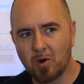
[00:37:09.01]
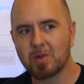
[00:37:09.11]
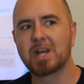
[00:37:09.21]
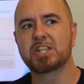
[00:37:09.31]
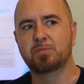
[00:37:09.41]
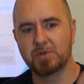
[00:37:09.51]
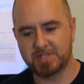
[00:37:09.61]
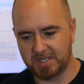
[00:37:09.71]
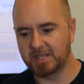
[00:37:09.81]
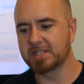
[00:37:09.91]
or less
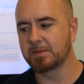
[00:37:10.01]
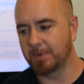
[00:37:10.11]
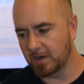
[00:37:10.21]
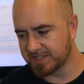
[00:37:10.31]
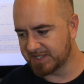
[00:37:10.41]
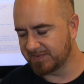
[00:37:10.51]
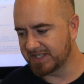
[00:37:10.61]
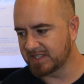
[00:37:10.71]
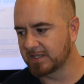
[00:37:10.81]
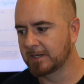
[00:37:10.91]
presenting as a
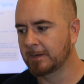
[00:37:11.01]
positivist,